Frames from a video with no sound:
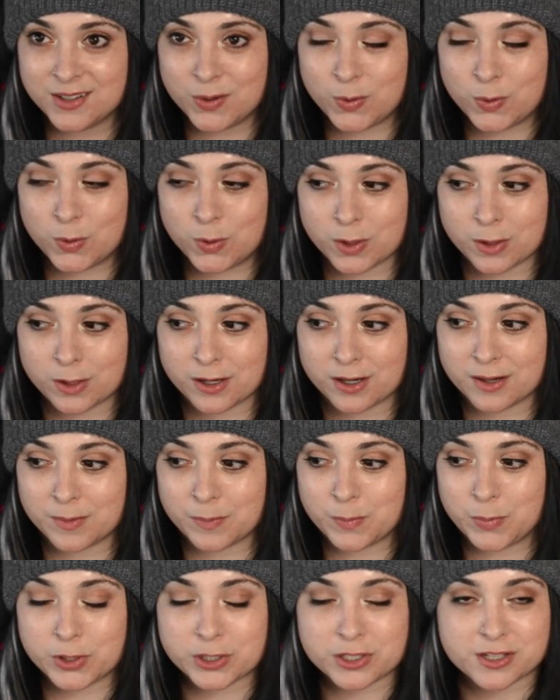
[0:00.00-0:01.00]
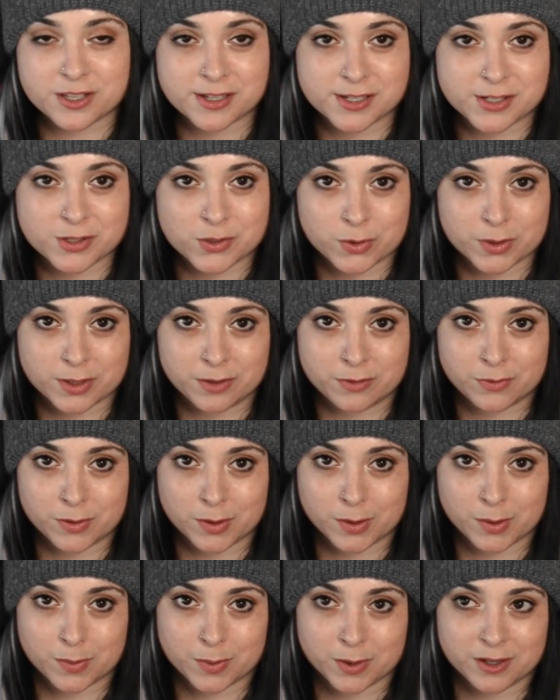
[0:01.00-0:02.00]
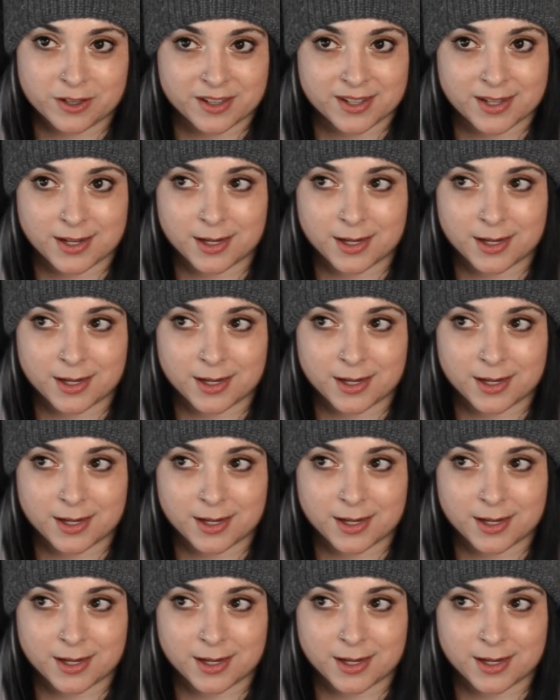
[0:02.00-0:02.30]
or push the story forward in